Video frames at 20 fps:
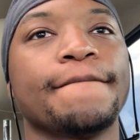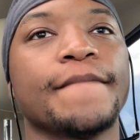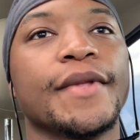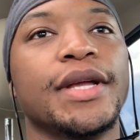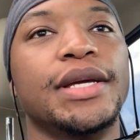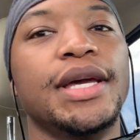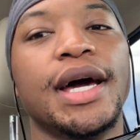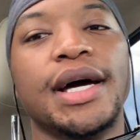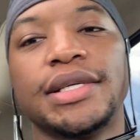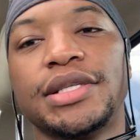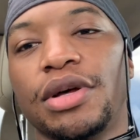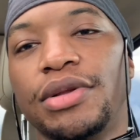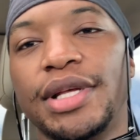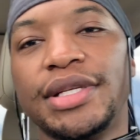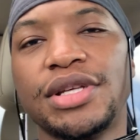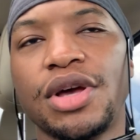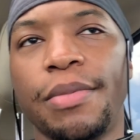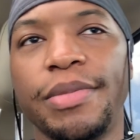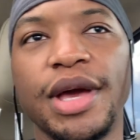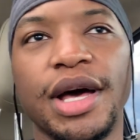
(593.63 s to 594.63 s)
yeah, so
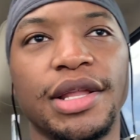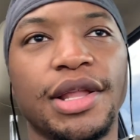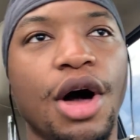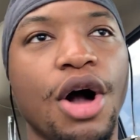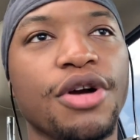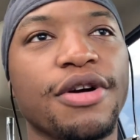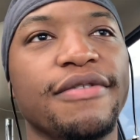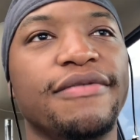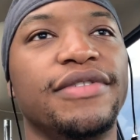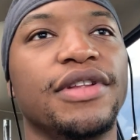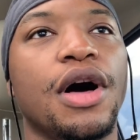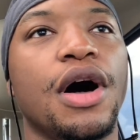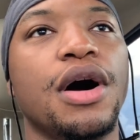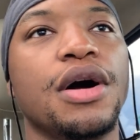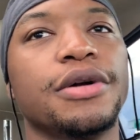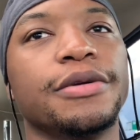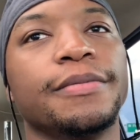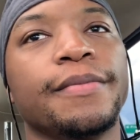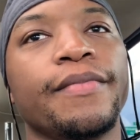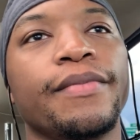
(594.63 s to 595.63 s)
this is going to be a longer
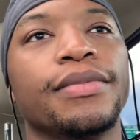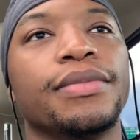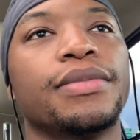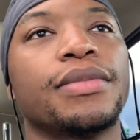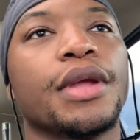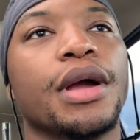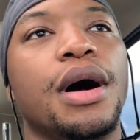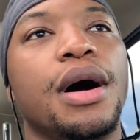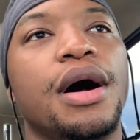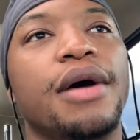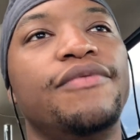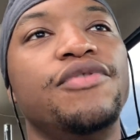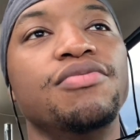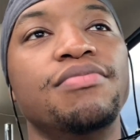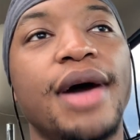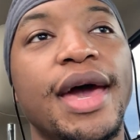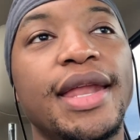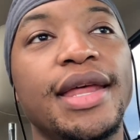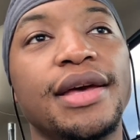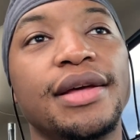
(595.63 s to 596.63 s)
vlog. If you
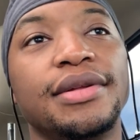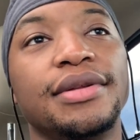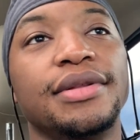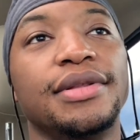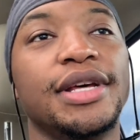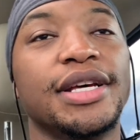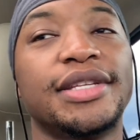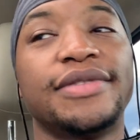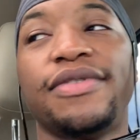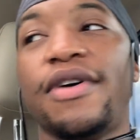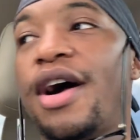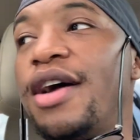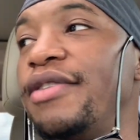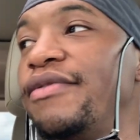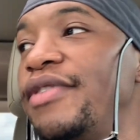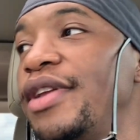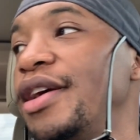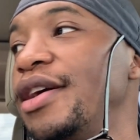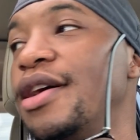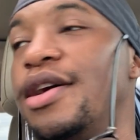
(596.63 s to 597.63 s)
made it this far in the
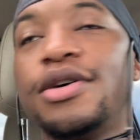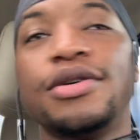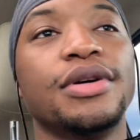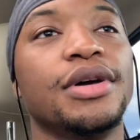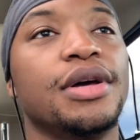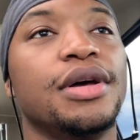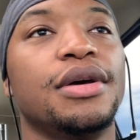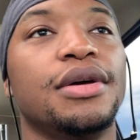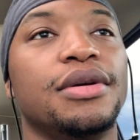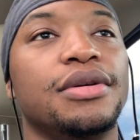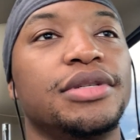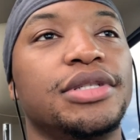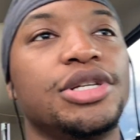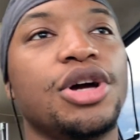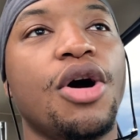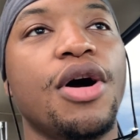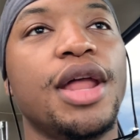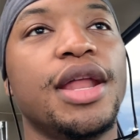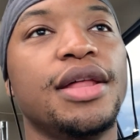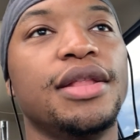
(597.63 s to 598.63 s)
video, just
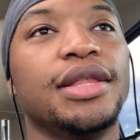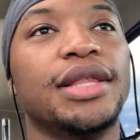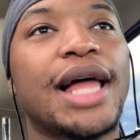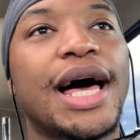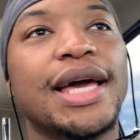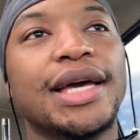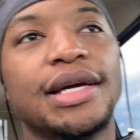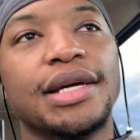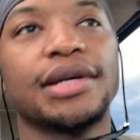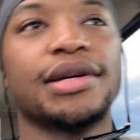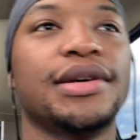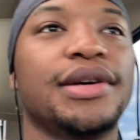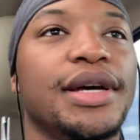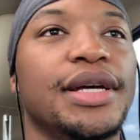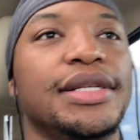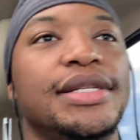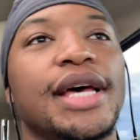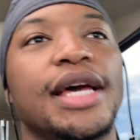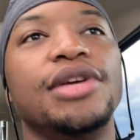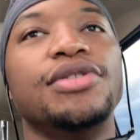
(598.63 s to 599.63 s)
go ahead and like,
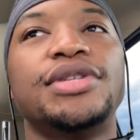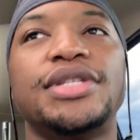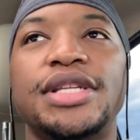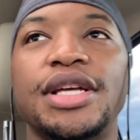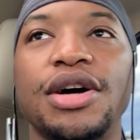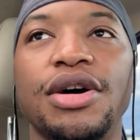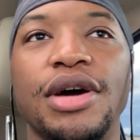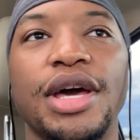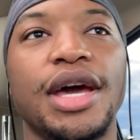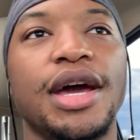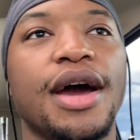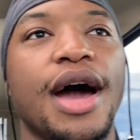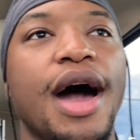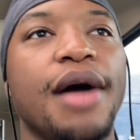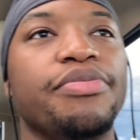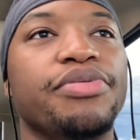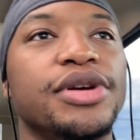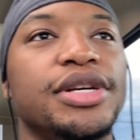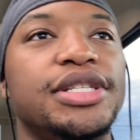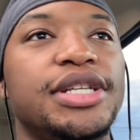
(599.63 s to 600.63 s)
and say you're still here. I
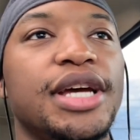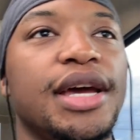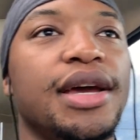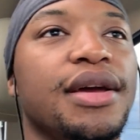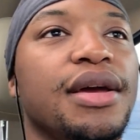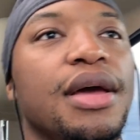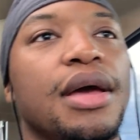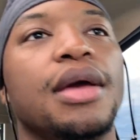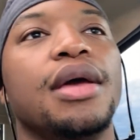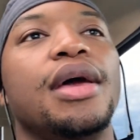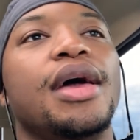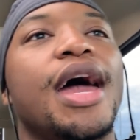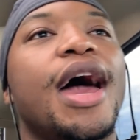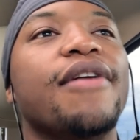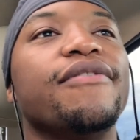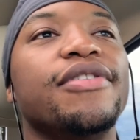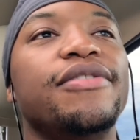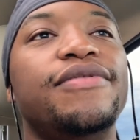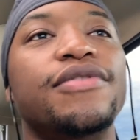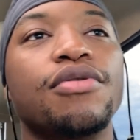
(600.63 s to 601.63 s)
appreciate
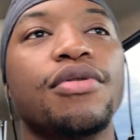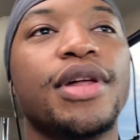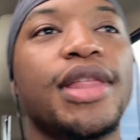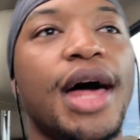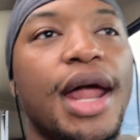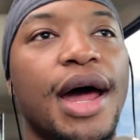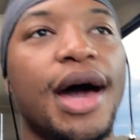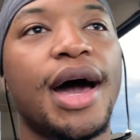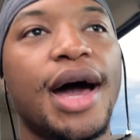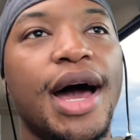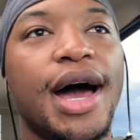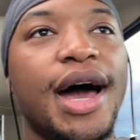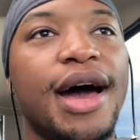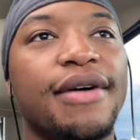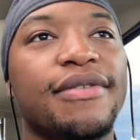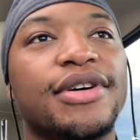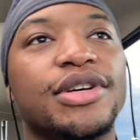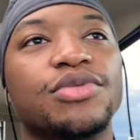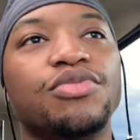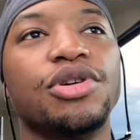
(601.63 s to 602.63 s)
every viewer that I
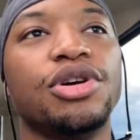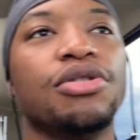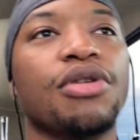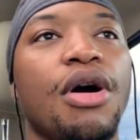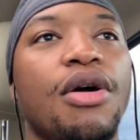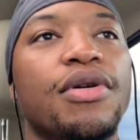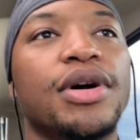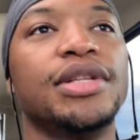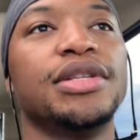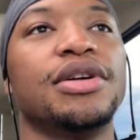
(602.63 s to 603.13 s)
have, because we're growing